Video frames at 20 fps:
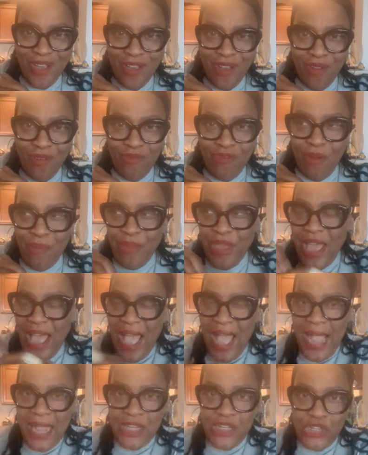from the
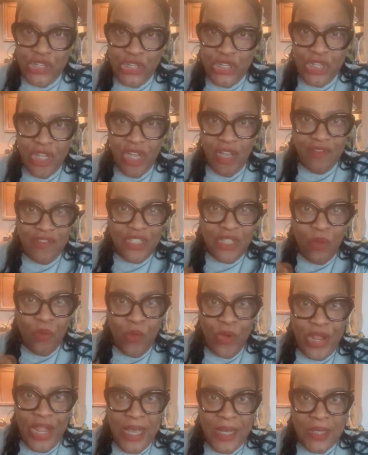action of someone
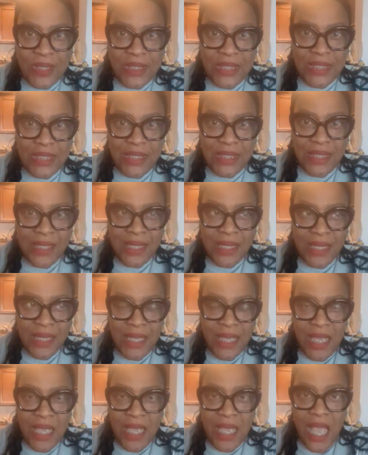else.
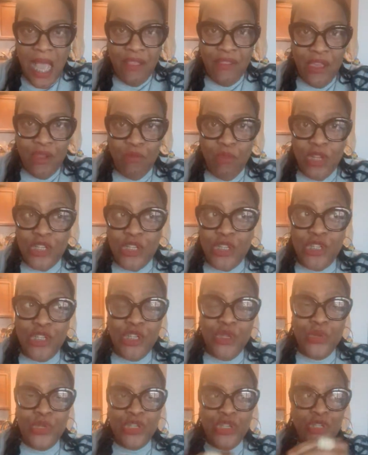And then what you do
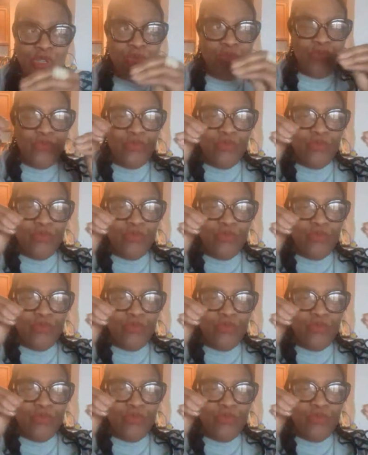is you